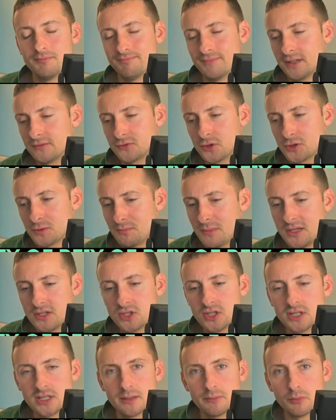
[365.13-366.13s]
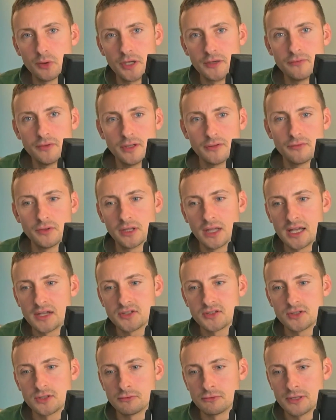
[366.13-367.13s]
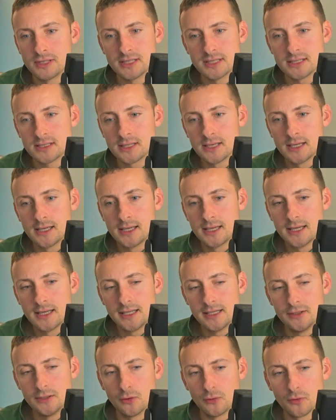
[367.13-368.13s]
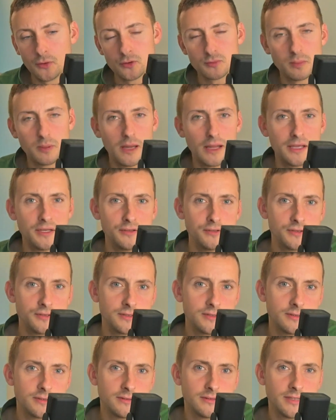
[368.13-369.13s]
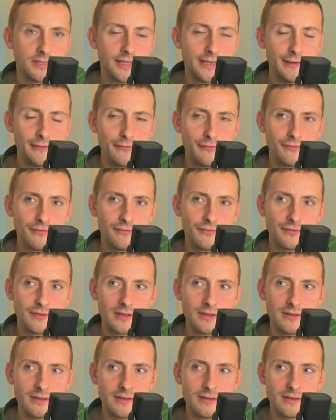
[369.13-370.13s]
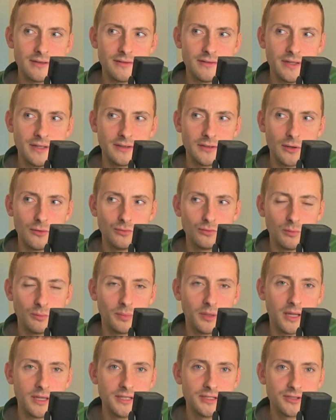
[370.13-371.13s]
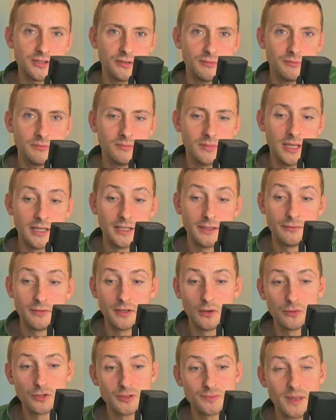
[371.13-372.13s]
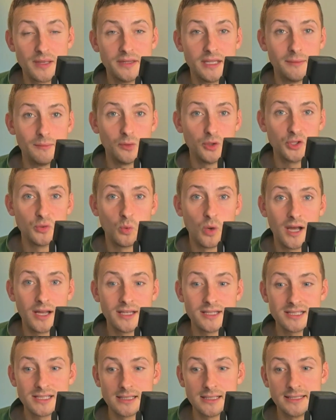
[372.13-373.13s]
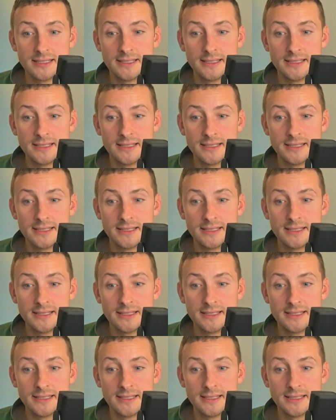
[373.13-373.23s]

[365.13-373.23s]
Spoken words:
just mentioned it briefly for Leicester. It's, those players, if they don't replace them, and if they don't spend that money wisely,